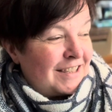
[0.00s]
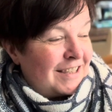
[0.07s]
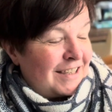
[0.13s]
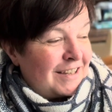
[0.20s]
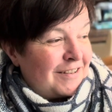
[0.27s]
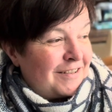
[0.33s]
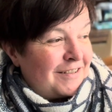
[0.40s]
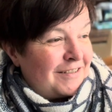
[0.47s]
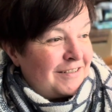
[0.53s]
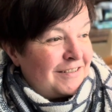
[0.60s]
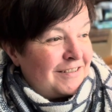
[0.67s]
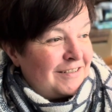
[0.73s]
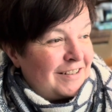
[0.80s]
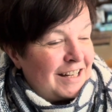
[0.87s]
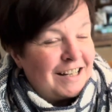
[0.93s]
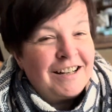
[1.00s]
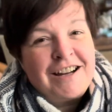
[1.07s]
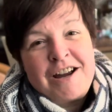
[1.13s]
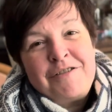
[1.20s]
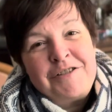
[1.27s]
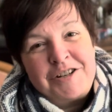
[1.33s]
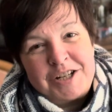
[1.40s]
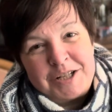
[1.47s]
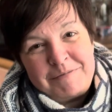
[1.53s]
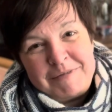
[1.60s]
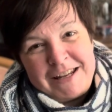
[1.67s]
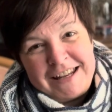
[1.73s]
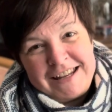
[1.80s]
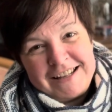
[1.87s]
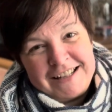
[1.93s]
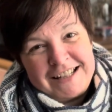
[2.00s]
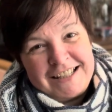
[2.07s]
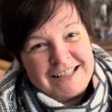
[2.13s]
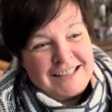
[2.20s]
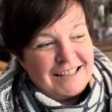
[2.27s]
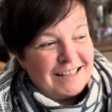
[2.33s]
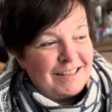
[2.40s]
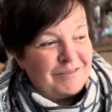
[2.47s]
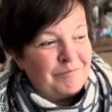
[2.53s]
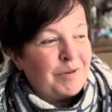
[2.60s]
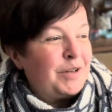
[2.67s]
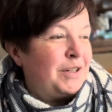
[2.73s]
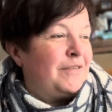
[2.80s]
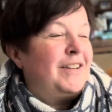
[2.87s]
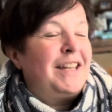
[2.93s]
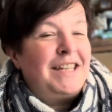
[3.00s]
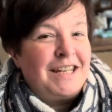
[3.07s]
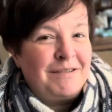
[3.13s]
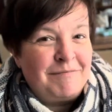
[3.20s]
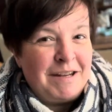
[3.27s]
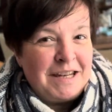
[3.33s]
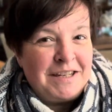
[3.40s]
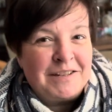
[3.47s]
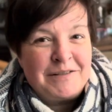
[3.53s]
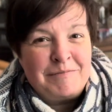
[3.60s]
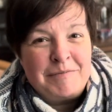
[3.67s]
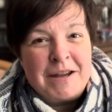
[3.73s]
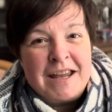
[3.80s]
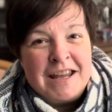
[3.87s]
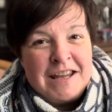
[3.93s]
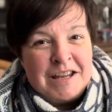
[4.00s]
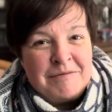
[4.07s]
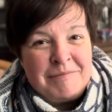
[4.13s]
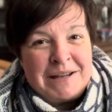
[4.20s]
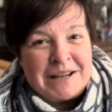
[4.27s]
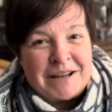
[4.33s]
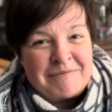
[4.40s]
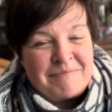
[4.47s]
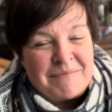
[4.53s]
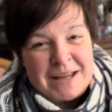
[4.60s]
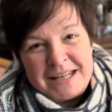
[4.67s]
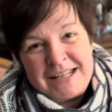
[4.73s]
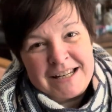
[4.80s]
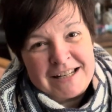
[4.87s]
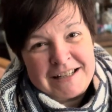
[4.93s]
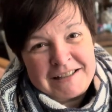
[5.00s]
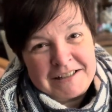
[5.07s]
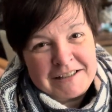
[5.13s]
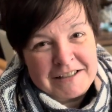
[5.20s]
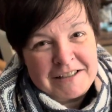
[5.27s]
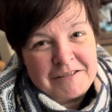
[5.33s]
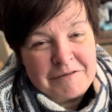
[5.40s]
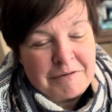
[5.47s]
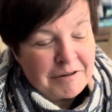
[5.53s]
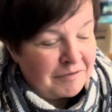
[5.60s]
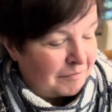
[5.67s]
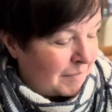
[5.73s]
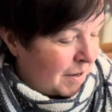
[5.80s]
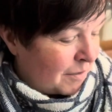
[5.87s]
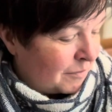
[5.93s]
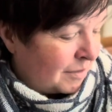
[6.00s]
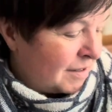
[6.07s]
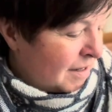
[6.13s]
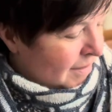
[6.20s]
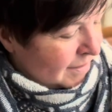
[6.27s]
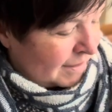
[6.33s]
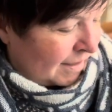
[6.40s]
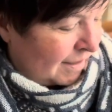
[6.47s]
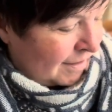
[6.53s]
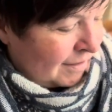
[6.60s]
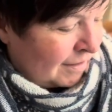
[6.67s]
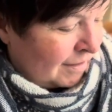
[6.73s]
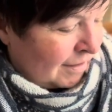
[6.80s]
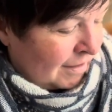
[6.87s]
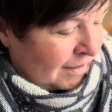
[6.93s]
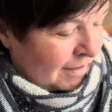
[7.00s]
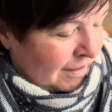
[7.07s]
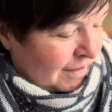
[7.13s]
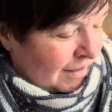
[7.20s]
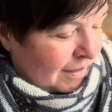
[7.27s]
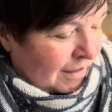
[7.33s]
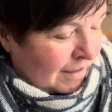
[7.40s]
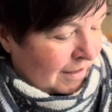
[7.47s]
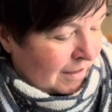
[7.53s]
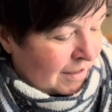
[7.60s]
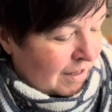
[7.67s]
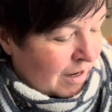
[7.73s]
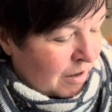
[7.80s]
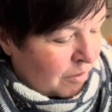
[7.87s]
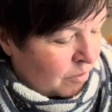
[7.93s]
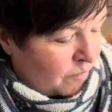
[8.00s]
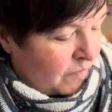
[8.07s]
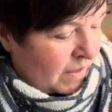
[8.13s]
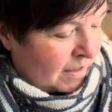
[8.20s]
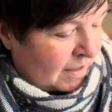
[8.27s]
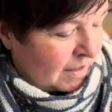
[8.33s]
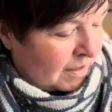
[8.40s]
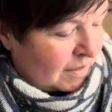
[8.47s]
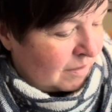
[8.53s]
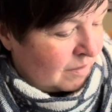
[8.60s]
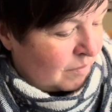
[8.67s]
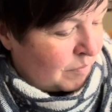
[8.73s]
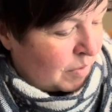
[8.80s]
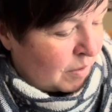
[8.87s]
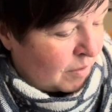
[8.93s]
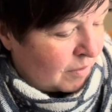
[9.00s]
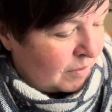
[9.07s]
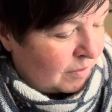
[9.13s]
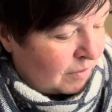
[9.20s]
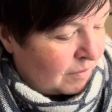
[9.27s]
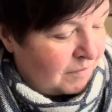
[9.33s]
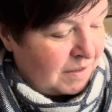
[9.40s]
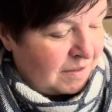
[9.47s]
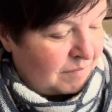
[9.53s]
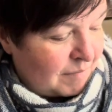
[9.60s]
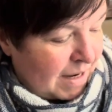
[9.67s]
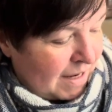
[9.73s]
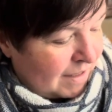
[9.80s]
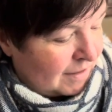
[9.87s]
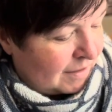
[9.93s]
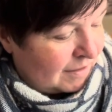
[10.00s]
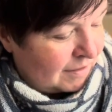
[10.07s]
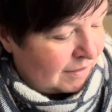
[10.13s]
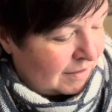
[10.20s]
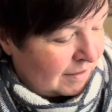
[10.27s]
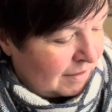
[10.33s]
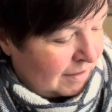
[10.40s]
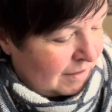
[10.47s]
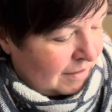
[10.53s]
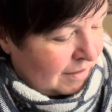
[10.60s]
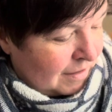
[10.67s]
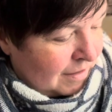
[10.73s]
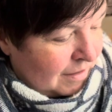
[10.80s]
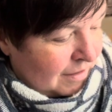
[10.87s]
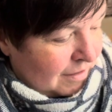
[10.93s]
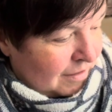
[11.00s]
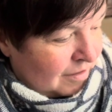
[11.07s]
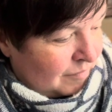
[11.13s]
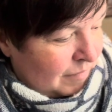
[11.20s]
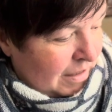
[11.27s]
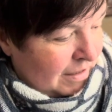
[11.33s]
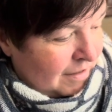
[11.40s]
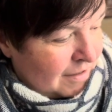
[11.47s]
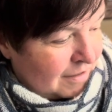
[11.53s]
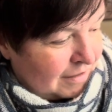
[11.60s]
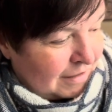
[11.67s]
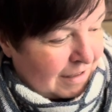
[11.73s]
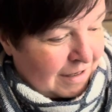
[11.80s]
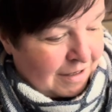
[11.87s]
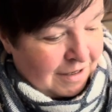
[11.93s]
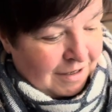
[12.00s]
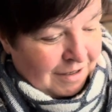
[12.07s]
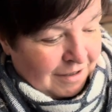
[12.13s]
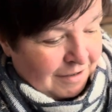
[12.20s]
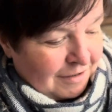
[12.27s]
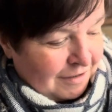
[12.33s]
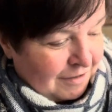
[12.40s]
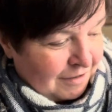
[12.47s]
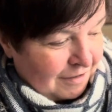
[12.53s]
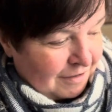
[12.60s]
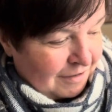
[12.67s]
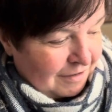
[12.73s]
so encouraging me and motivating me to become better with my own knitting. And I hope that I can support all these makers. I mean, I